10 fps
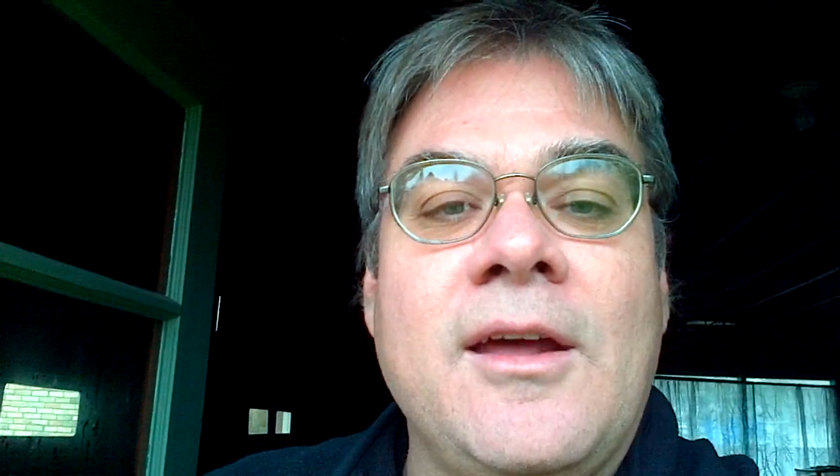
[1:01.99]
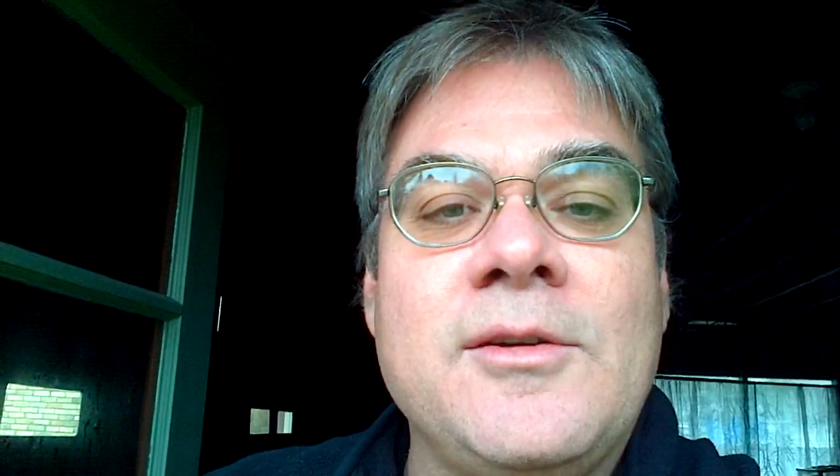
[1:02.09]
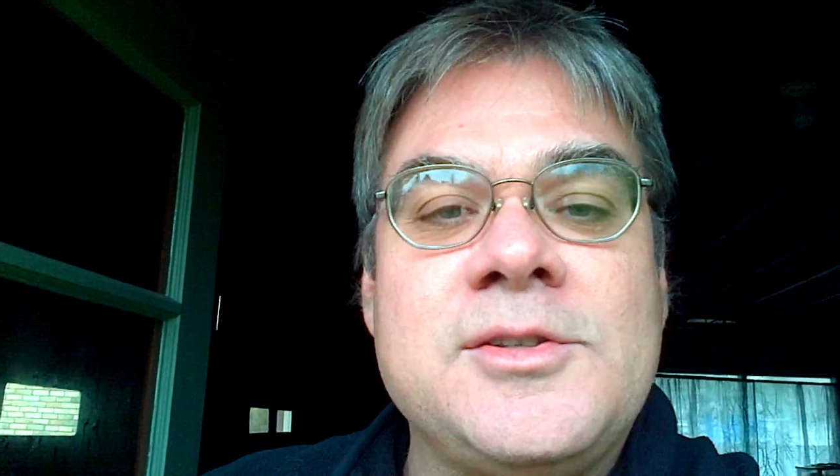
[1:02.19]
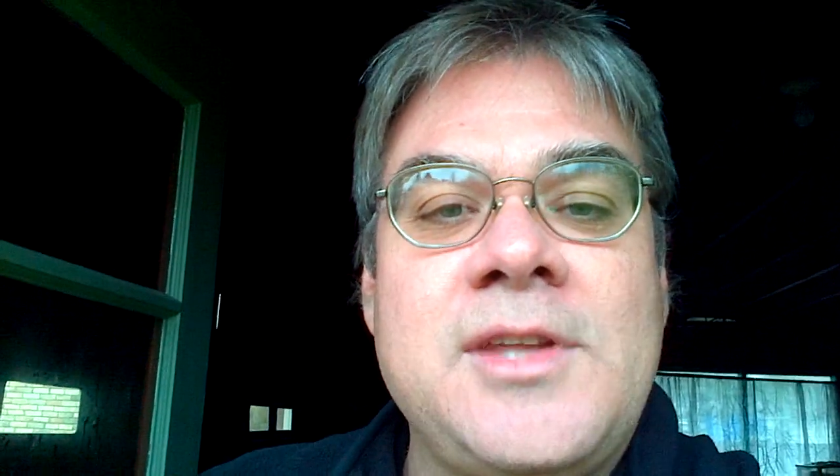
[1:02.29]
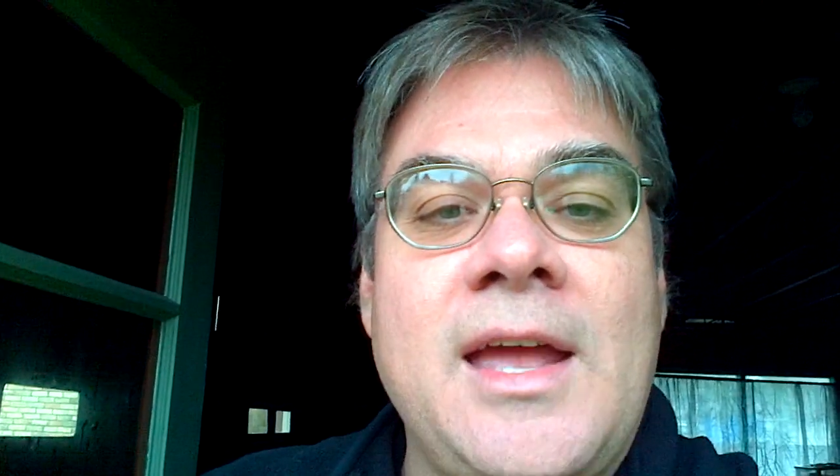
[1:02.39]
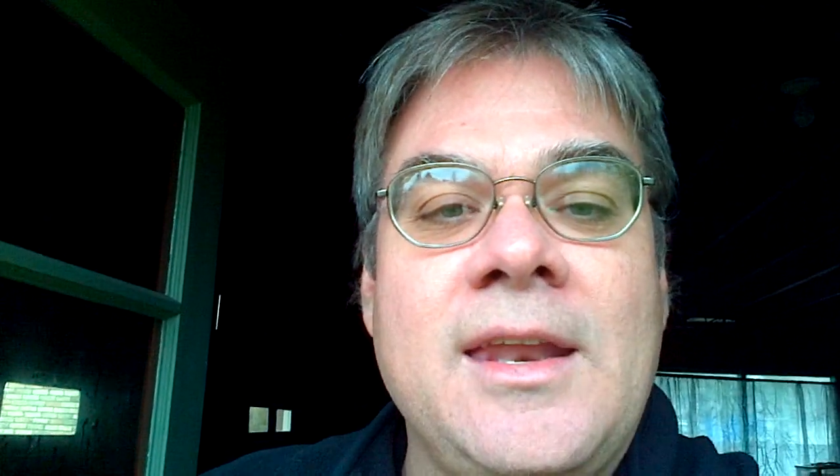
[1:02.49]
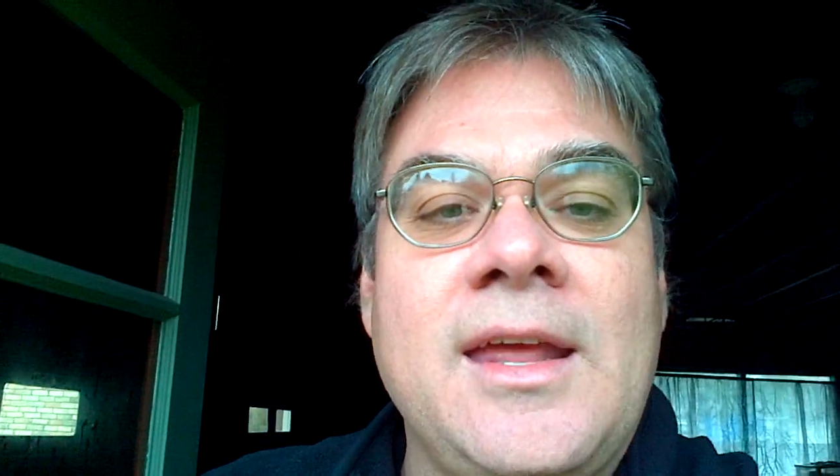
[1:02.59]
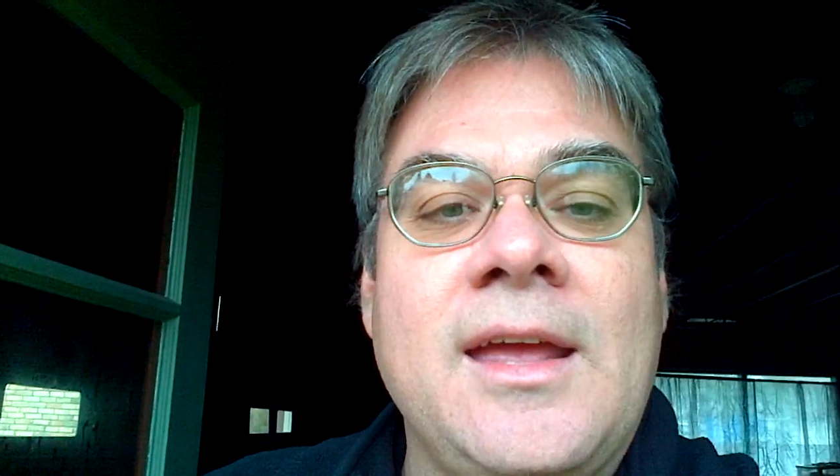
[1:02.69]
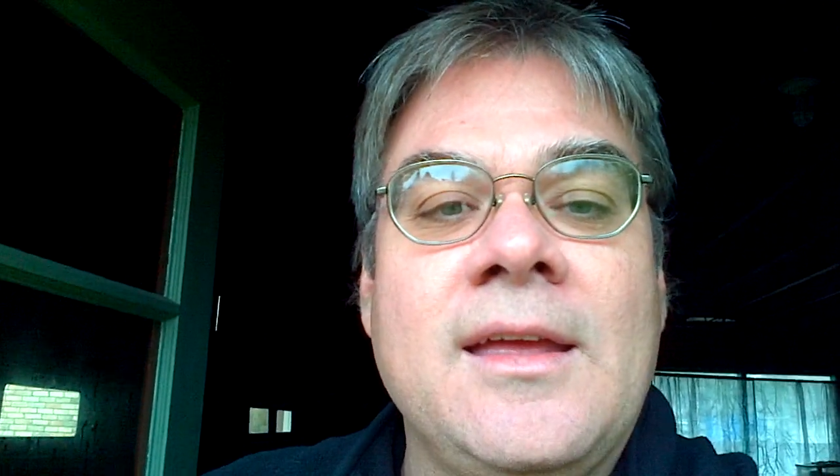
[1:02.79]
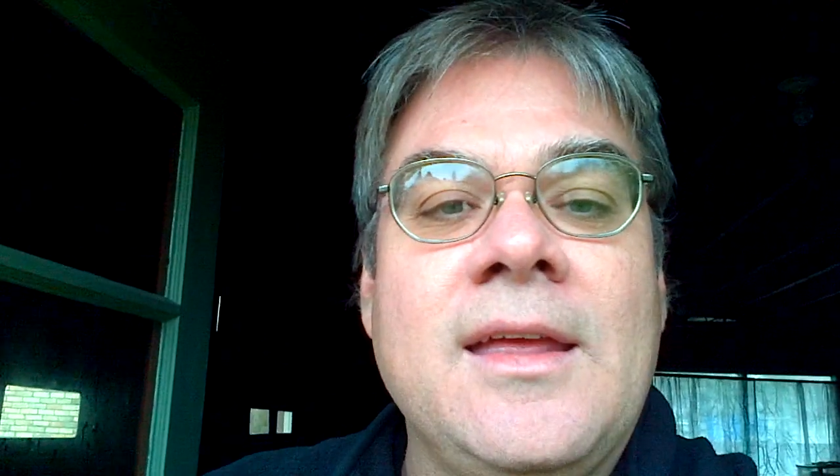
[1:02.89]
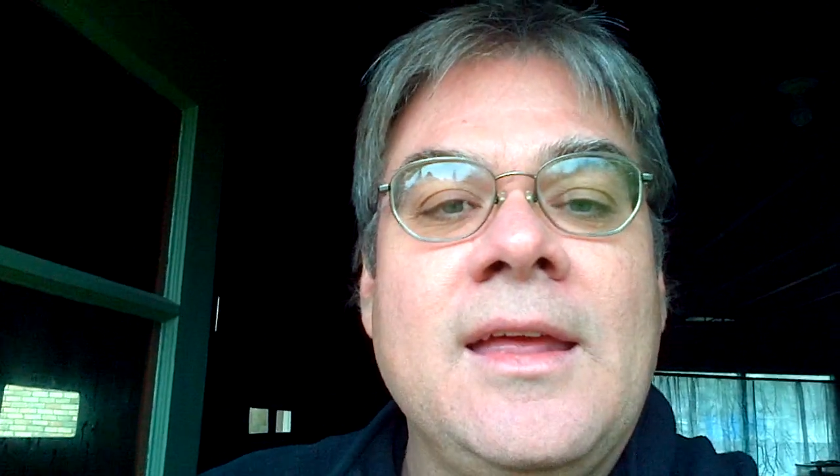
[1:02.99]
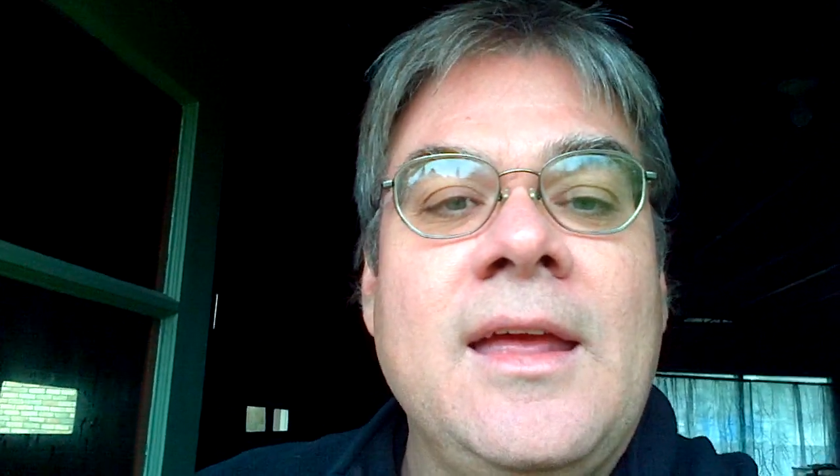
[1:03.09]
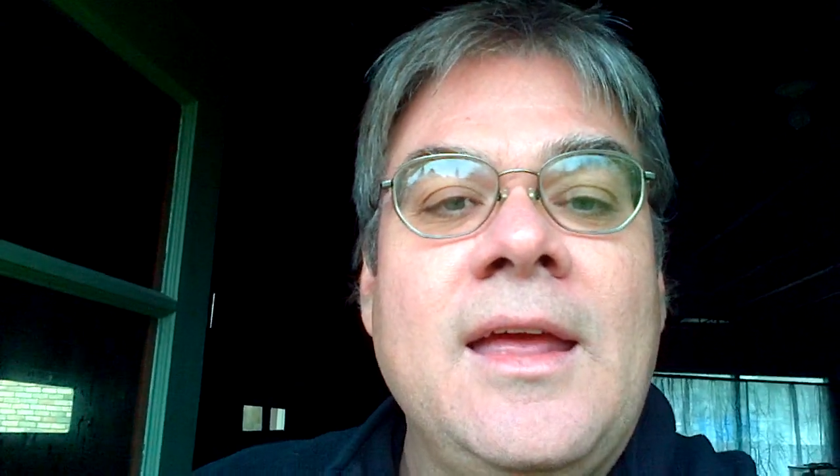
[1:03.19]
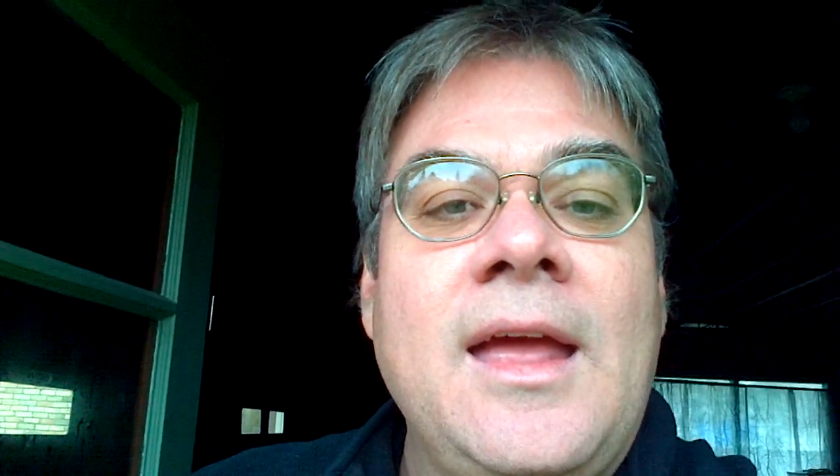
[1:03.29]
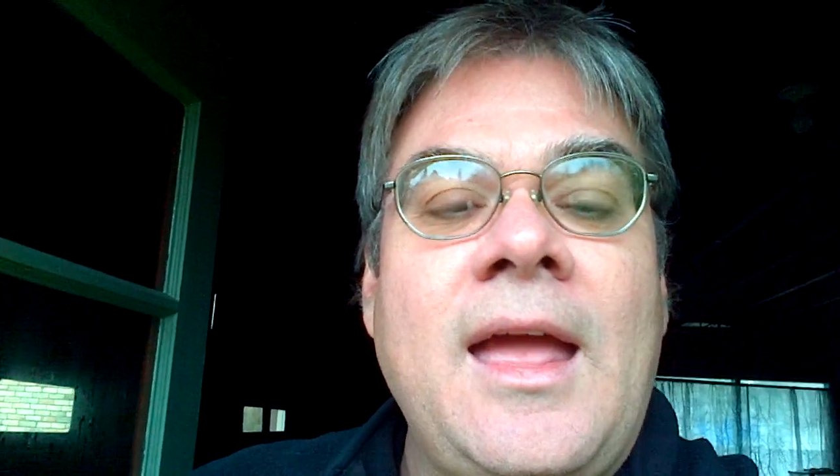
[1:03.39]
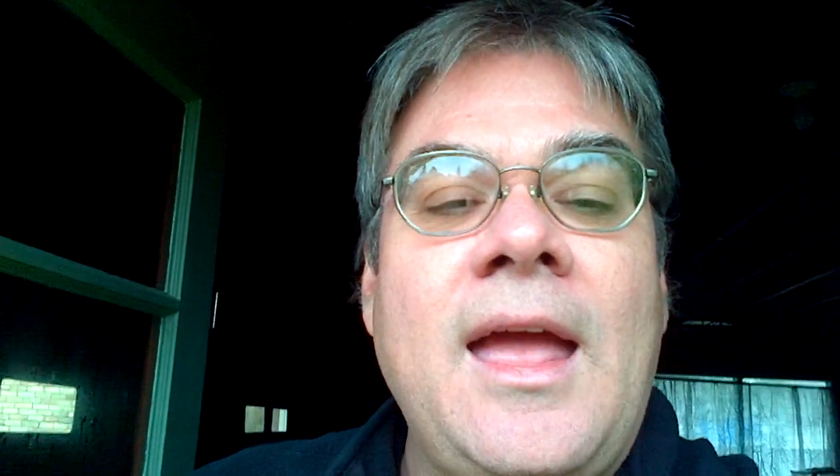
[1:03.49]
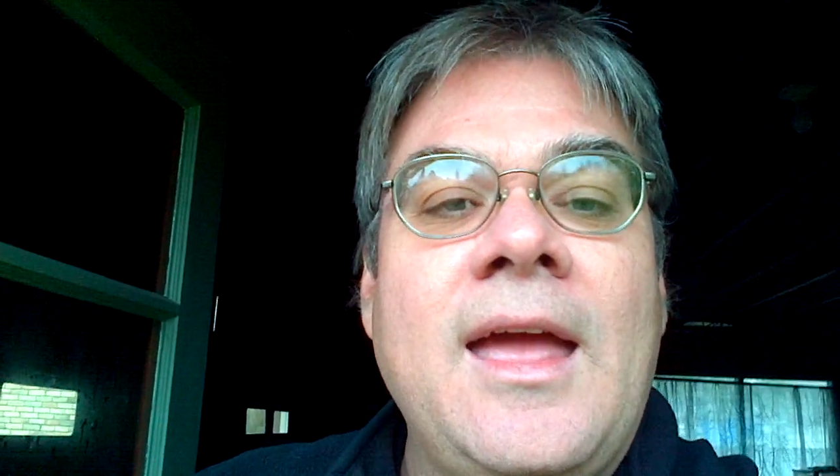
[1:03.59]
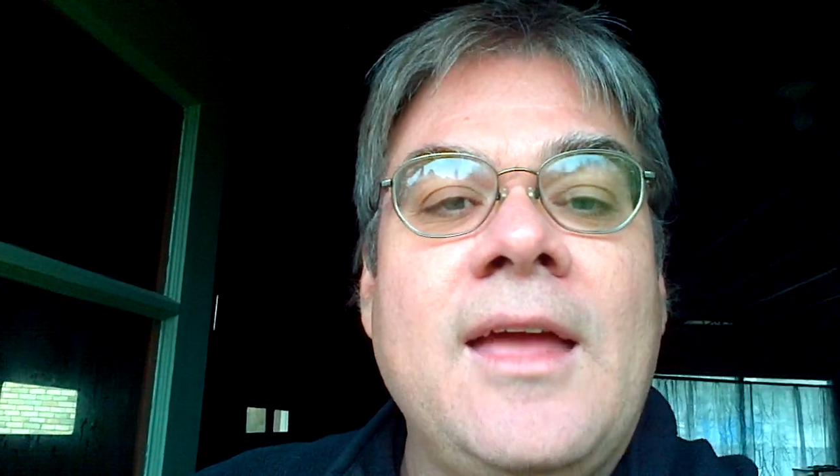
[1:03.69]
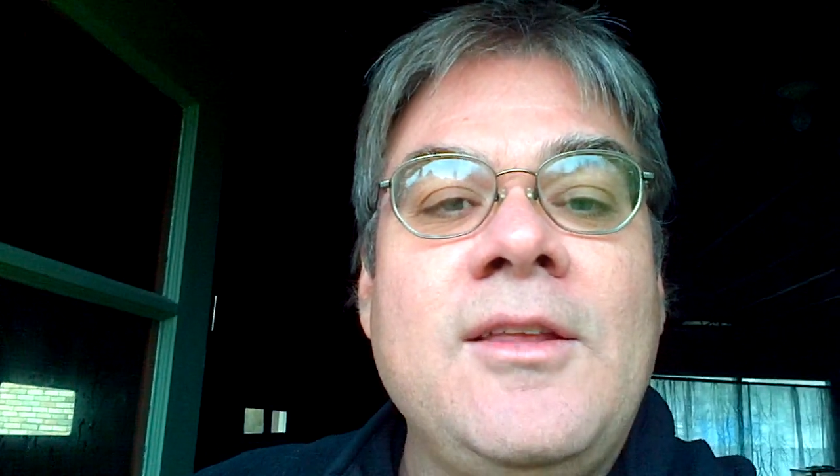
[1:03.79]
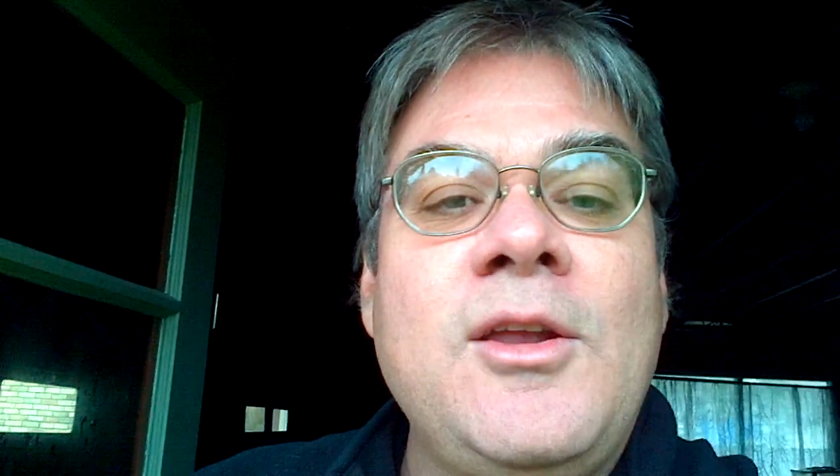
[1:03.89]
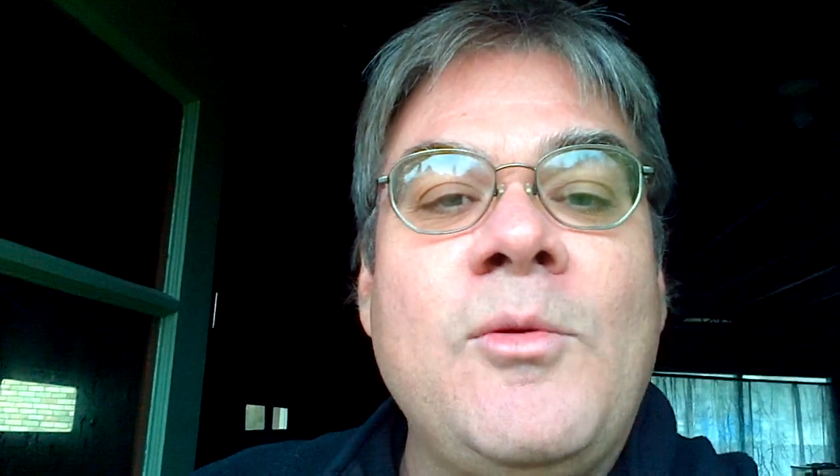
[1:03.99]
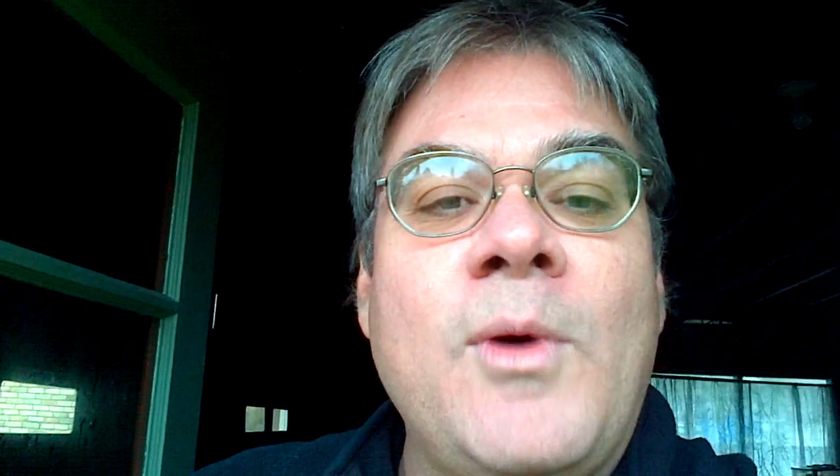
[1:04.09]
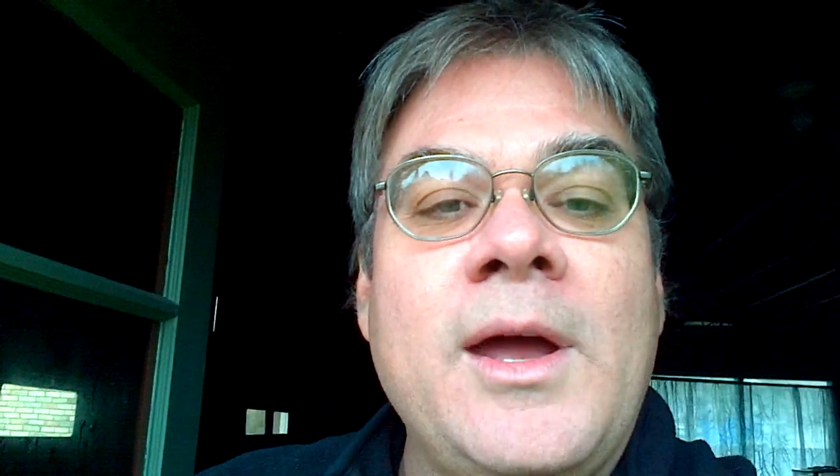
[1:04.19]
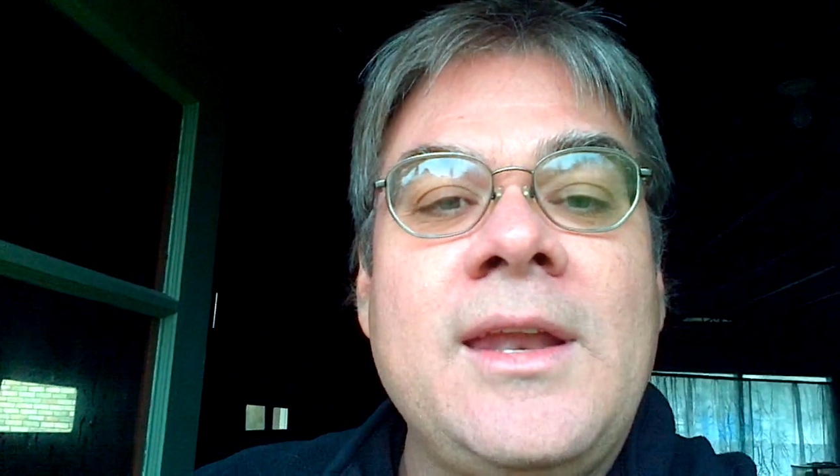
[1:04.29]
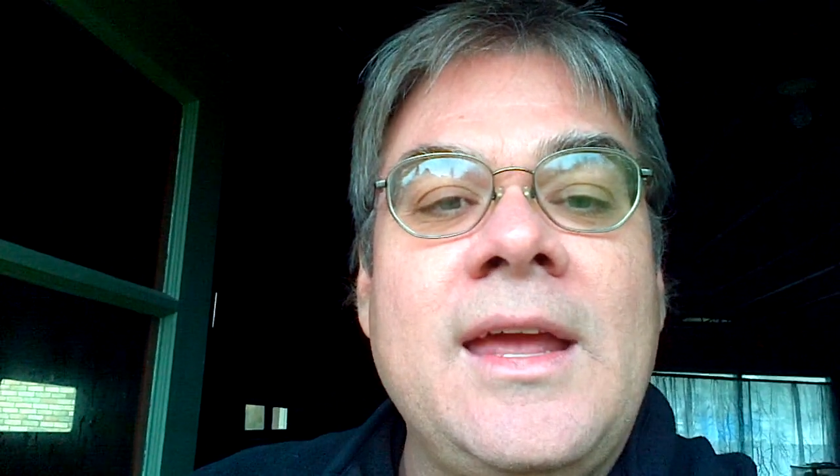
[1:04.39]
understanding. And you know what?